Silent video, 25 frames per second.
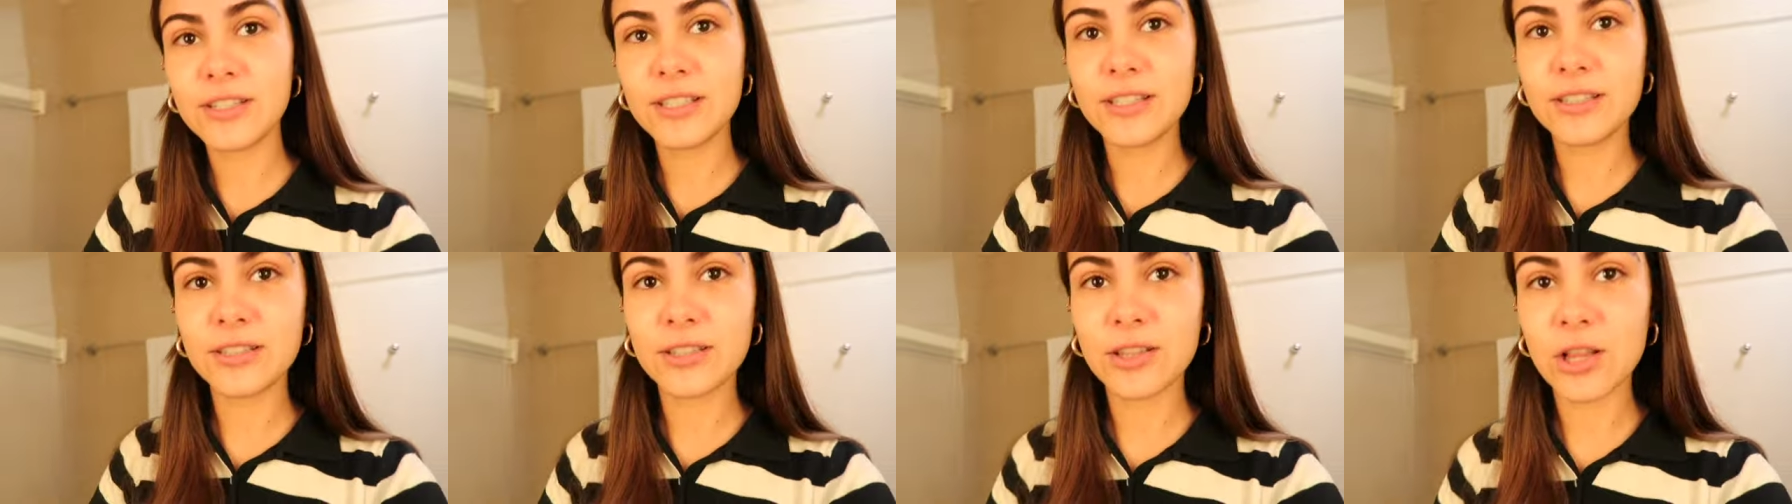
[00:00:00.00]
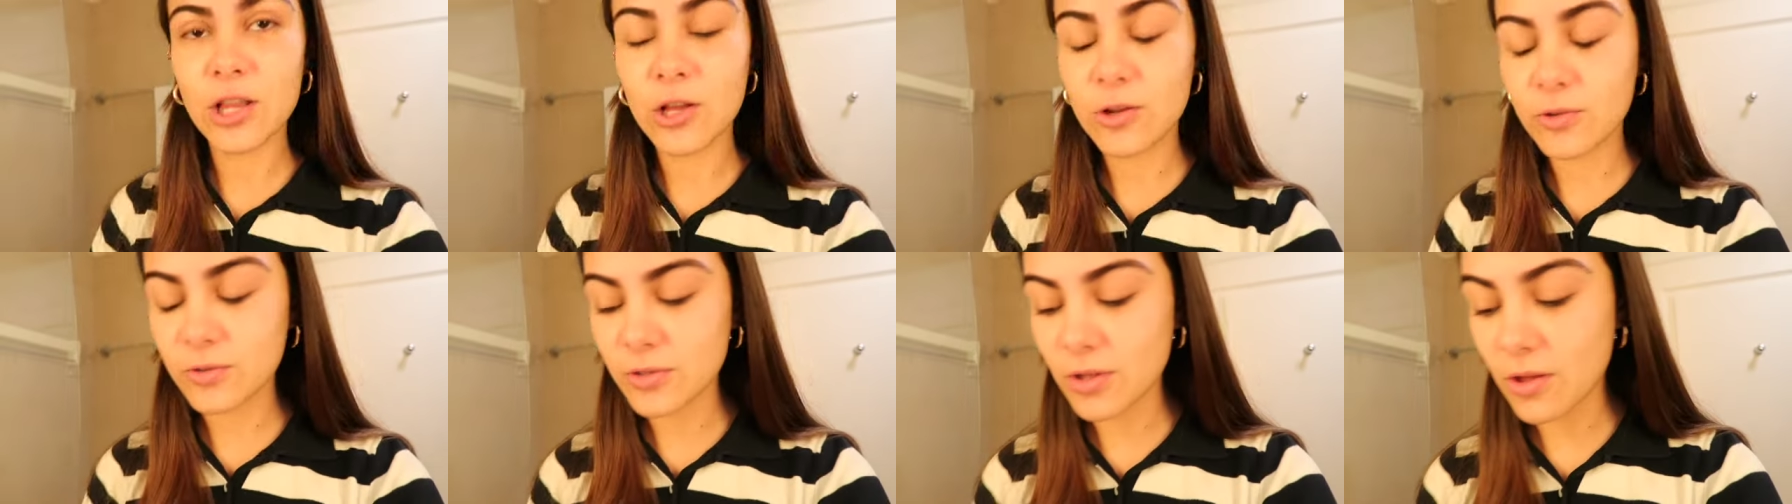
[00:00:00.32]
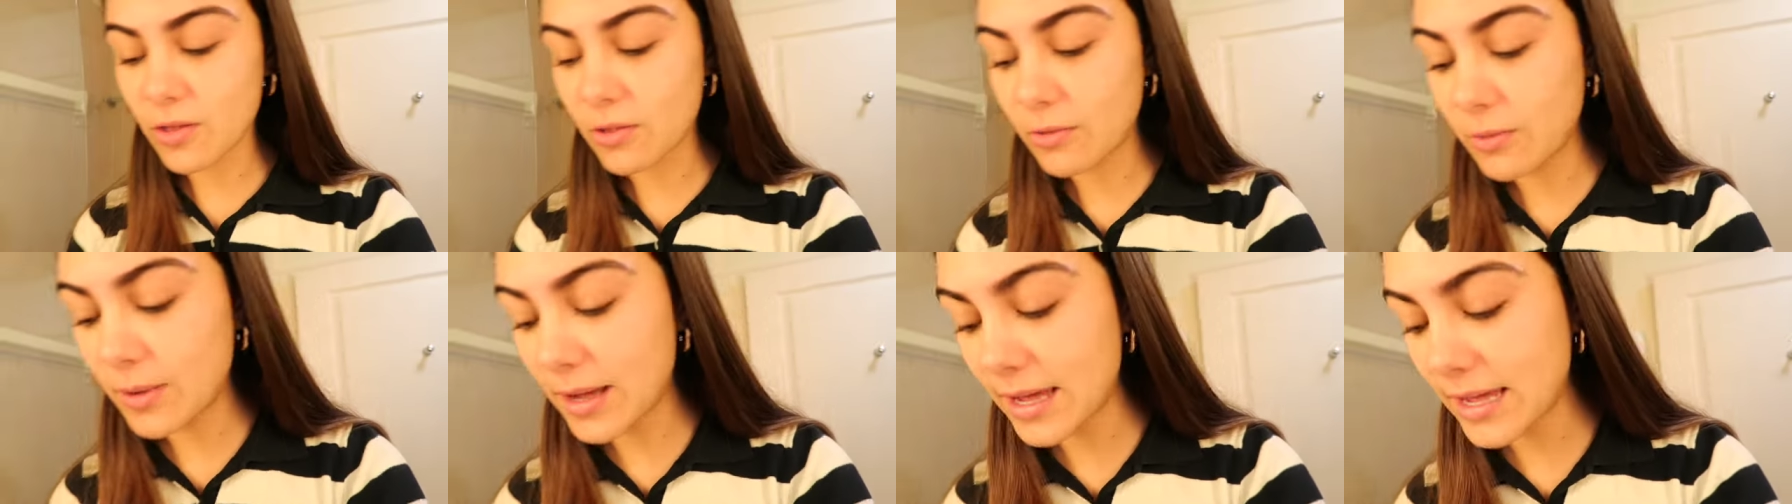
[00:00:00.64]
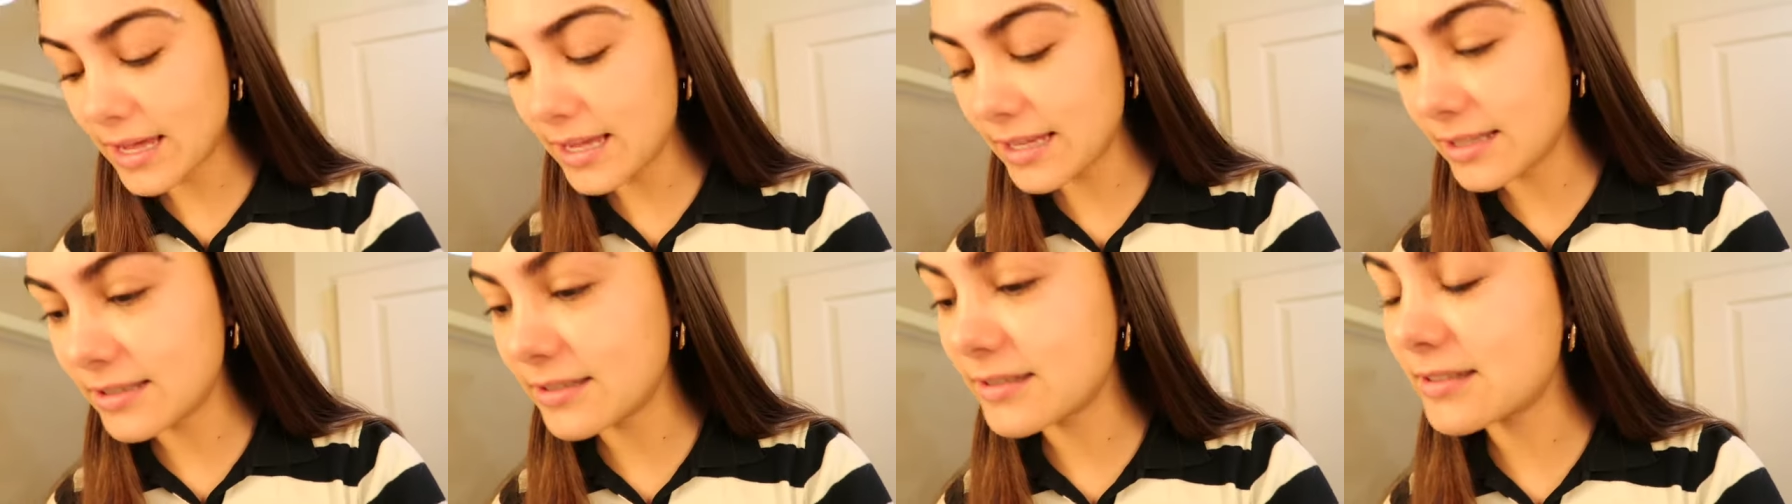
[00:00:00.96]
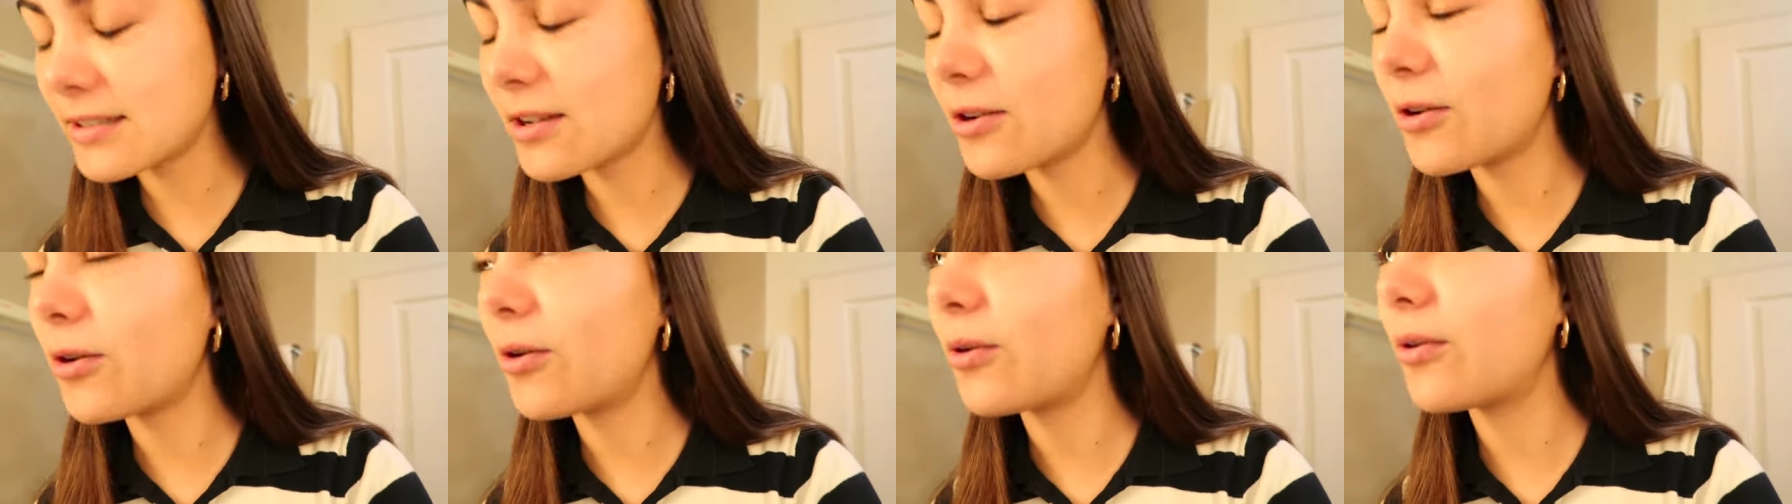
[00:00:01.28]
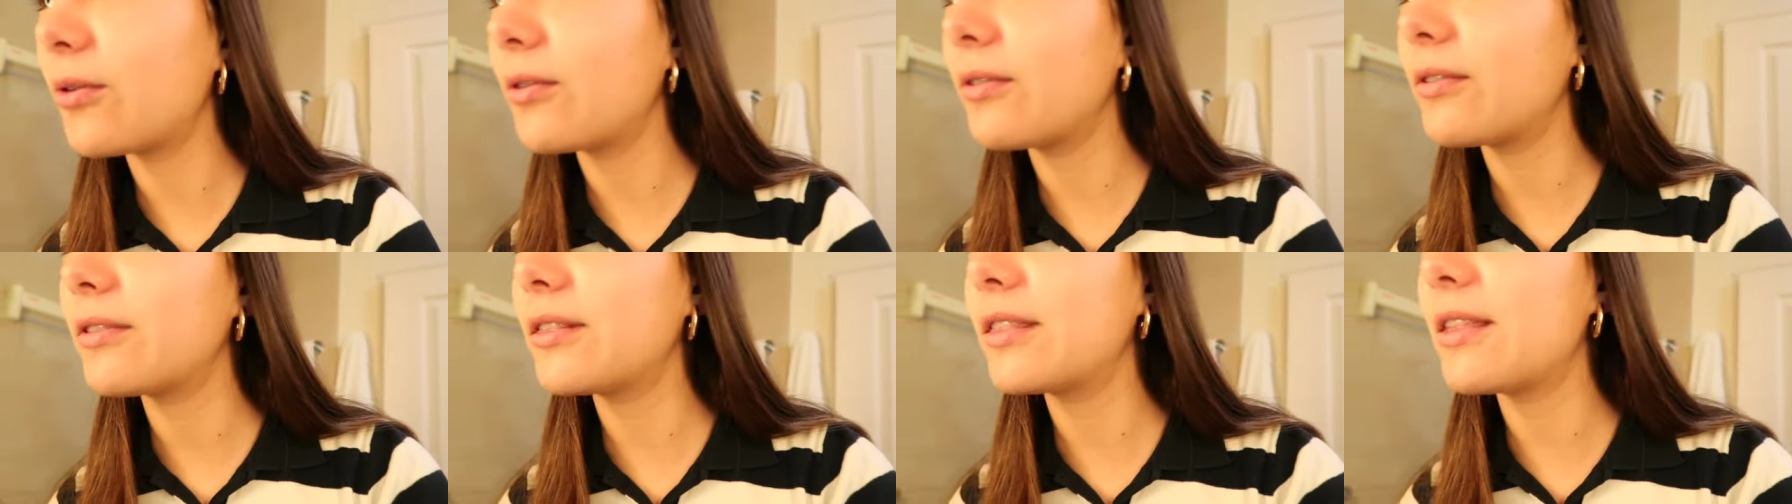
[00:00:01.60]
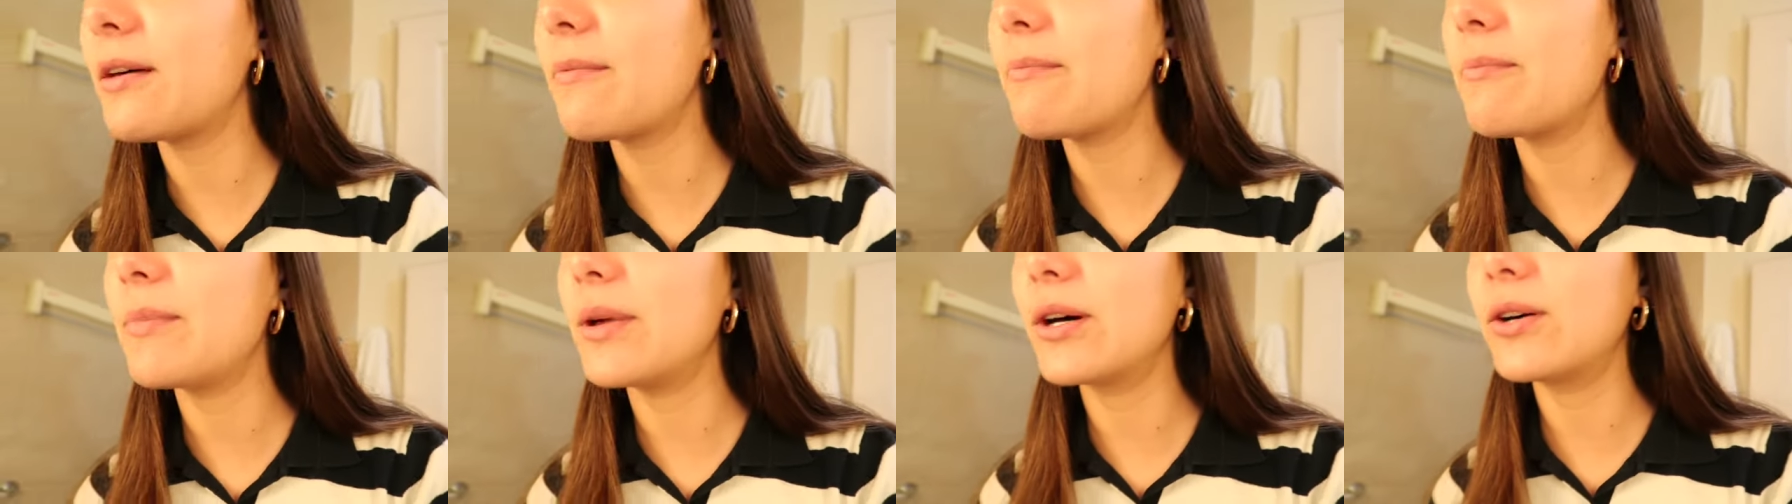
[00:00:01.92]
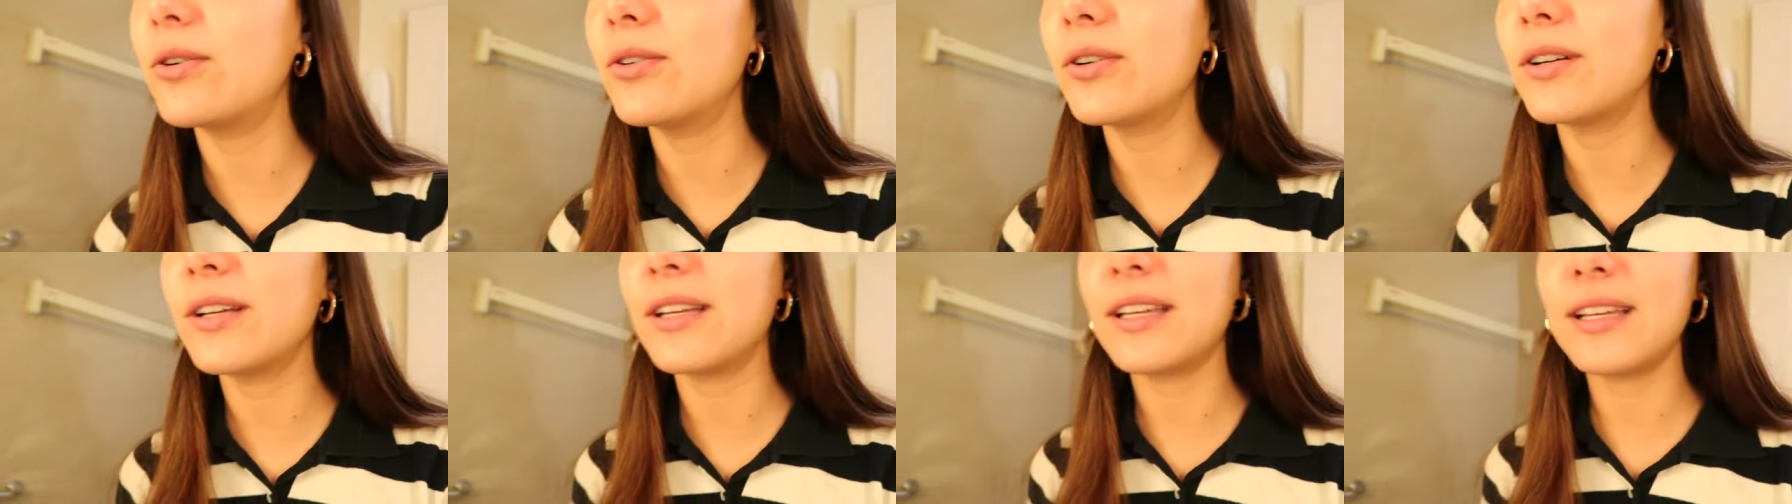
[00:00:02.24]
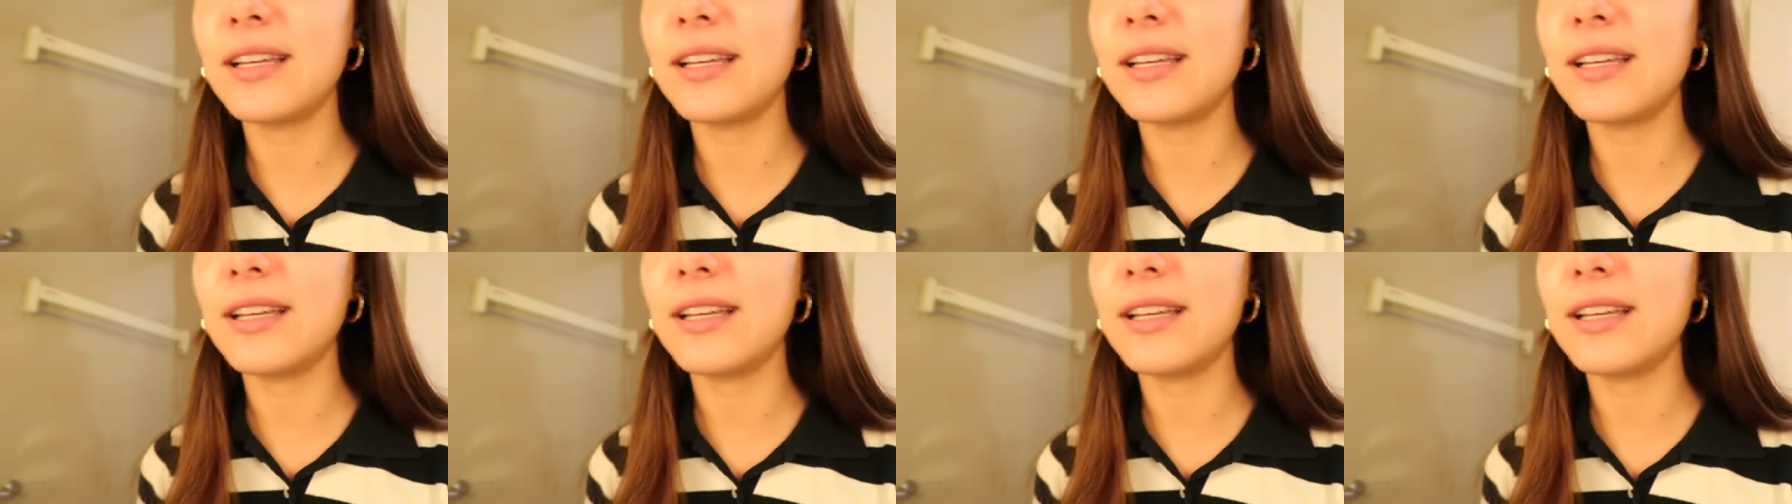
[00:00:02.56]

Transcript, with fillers: didn't close all the way and so the milk,